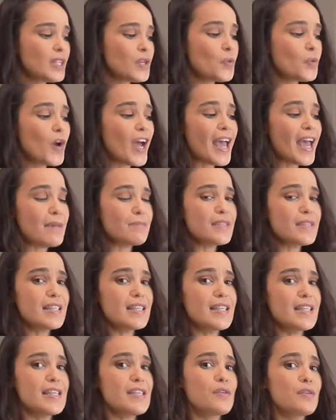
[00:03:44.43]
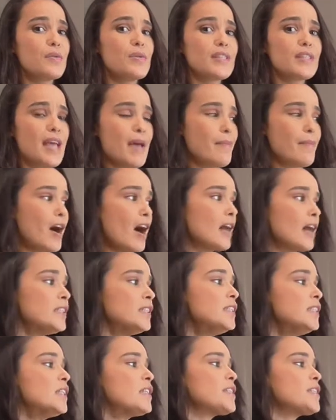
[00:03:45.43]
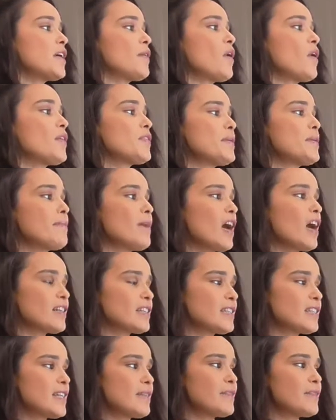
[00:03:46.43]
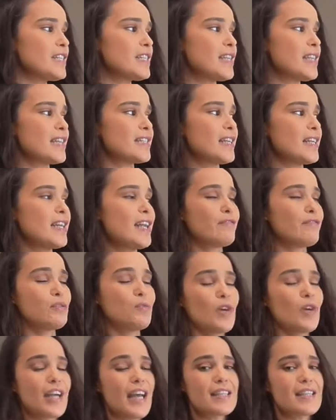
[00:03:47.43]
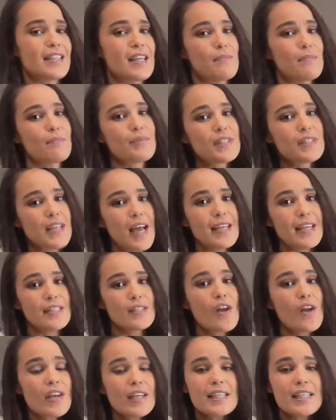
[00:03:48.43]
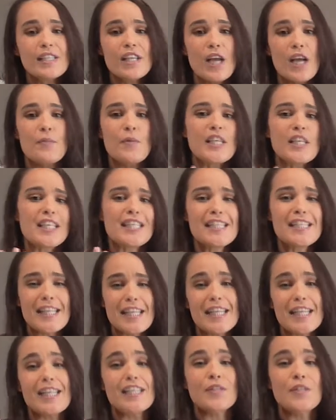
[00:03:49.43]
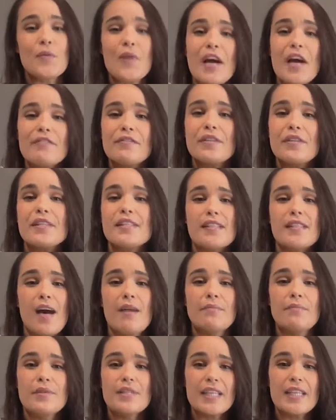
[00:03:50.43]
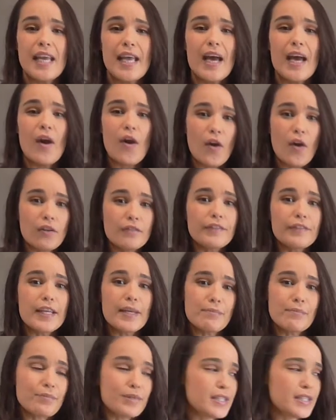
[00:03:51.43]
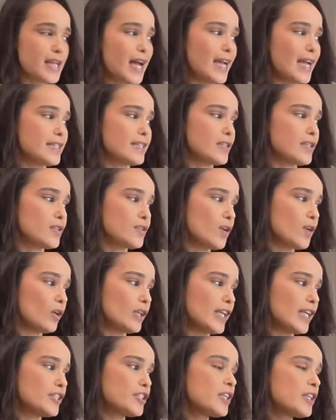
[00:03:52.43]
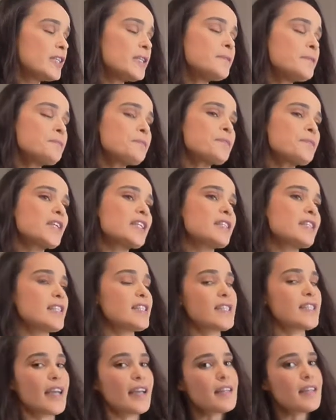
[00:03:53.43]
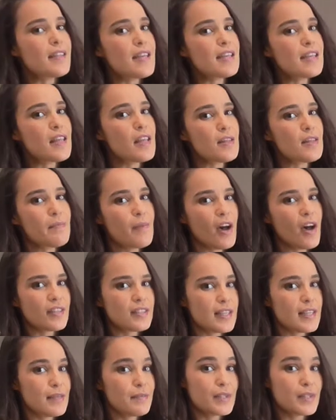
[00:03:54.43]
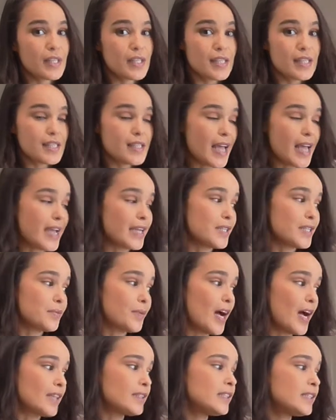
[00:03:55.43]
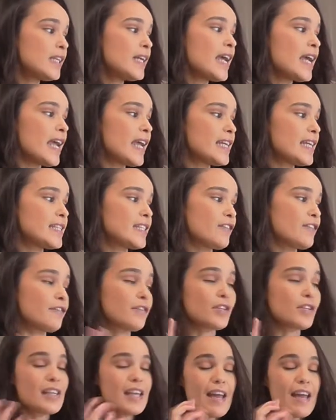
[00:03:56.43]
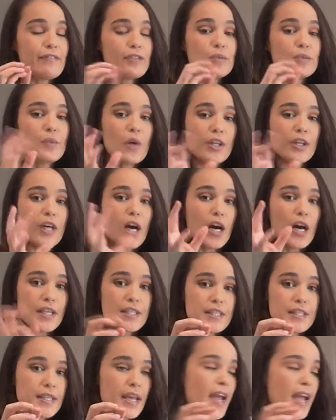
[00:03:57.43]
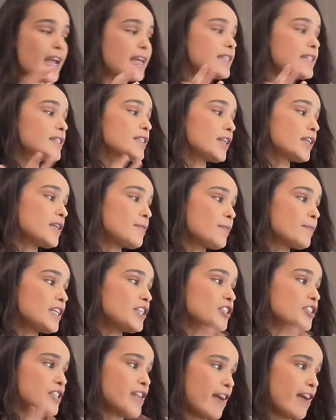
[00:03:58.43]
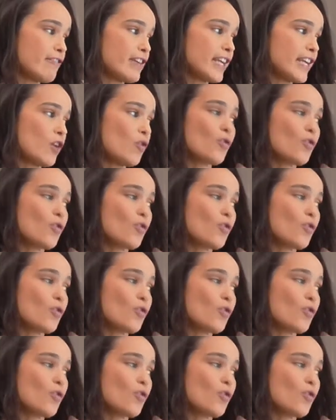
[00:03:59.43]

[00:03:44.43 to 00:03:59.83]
where MC equals MR. So on the mark scheme it says that level 1 has imprecise knowledge, and we can see that there's quite a few examples here of imprecise knowledge. The second thing that the mark scheme is going to say as well is for a level 1 answer, it's going to be generic